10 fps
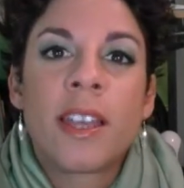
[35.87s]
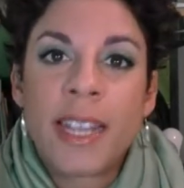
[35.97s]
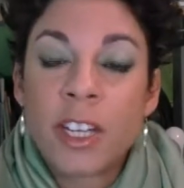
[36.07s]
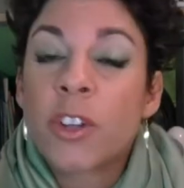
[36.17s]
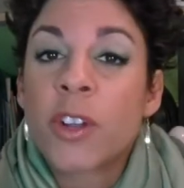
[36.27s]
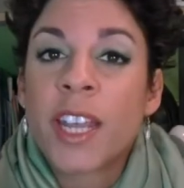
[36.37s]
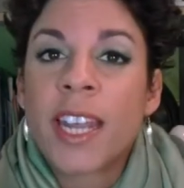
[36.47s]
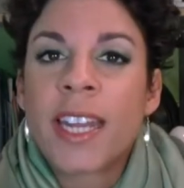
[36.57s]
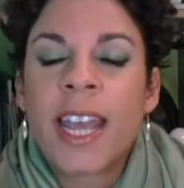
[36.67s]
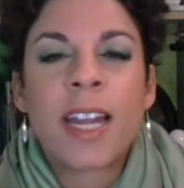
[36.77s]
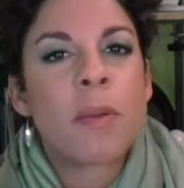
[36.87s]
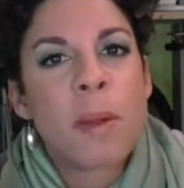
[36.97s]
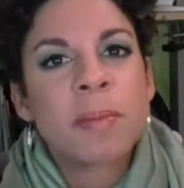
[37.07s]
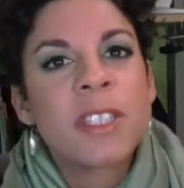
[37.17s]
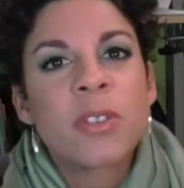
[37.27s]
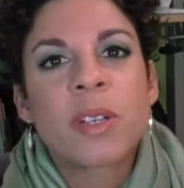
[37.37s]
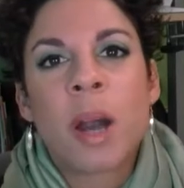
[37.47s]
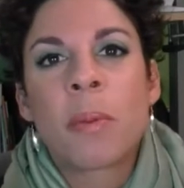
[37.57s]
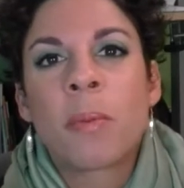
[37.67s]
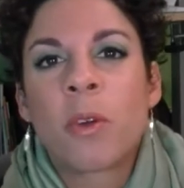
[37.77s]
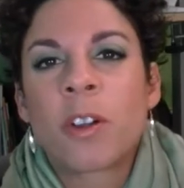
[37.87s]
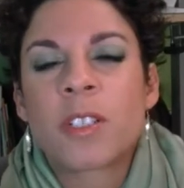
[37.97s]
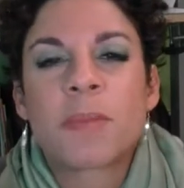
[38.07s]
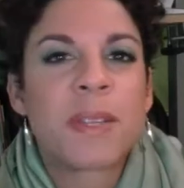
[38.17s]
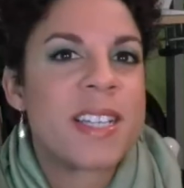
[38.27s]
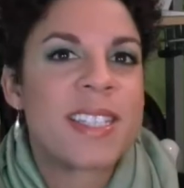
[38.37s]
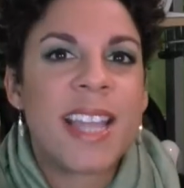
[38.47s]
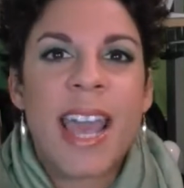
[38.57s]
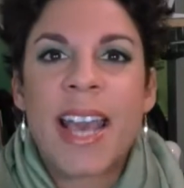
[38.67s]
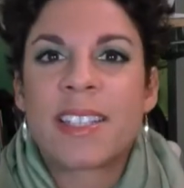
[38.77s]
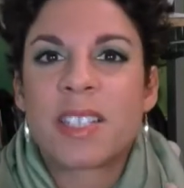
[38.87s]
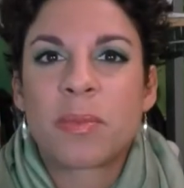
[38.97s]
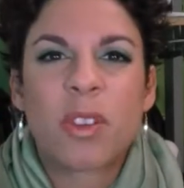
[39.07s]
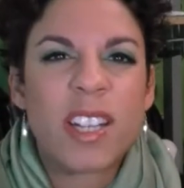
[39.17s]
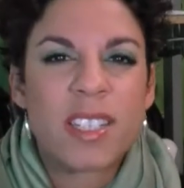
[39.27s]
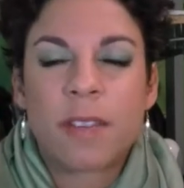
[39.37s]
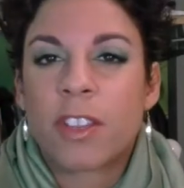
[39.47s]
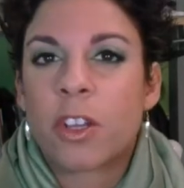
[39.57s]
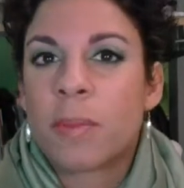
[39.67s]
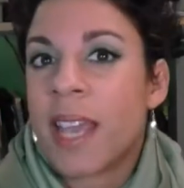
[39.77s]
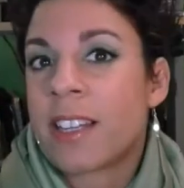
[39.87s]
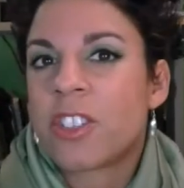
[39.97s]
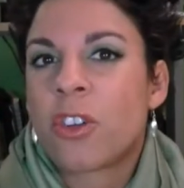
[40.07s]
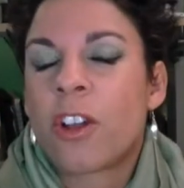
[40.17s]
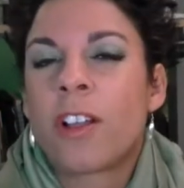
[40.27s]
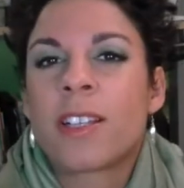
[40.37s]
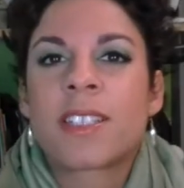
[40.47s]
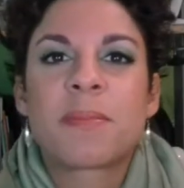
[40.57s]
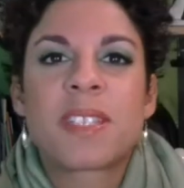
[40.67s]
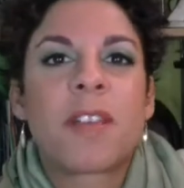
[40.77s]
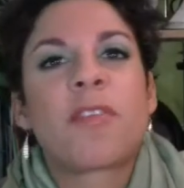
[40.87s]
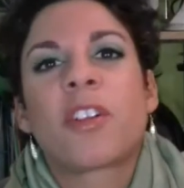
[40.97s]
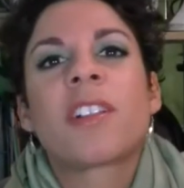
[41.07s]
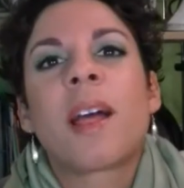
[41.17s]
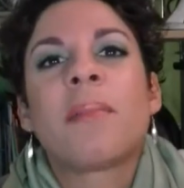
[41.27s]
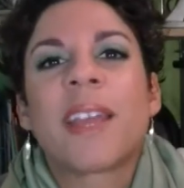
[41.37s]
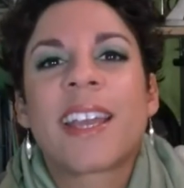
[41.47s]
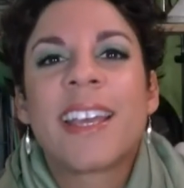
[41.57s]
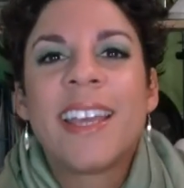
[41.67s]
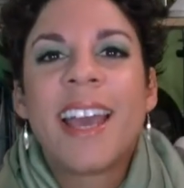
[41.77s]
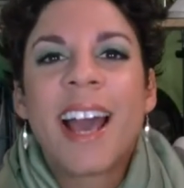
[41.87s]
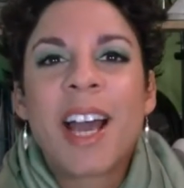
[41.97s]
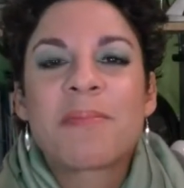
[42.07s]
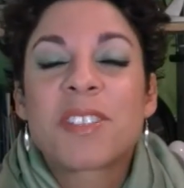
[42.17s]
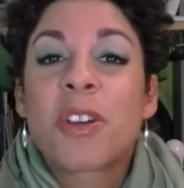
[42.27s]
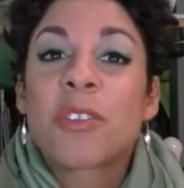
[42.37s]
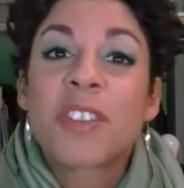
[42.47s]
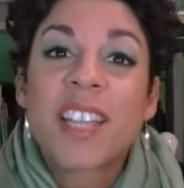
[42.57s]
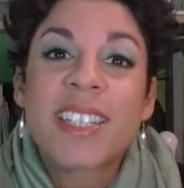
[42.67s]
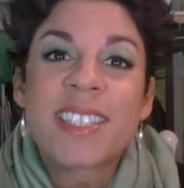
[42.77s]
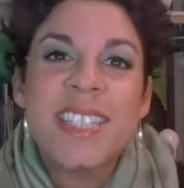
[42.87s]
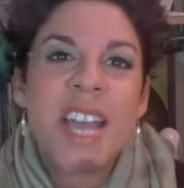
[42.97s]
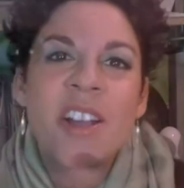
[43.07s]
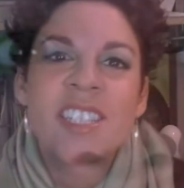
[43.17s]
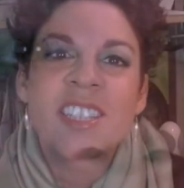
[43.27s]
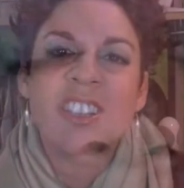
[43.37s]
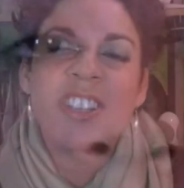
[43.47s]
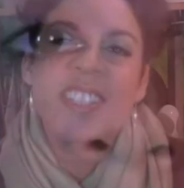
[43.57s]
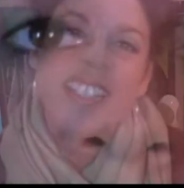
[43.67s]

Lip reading: in green, and I'll probably do a couple more just because they had some great stuff that could be editorial and some stuff for clubbing. So if you'd like to see how I did the look. So to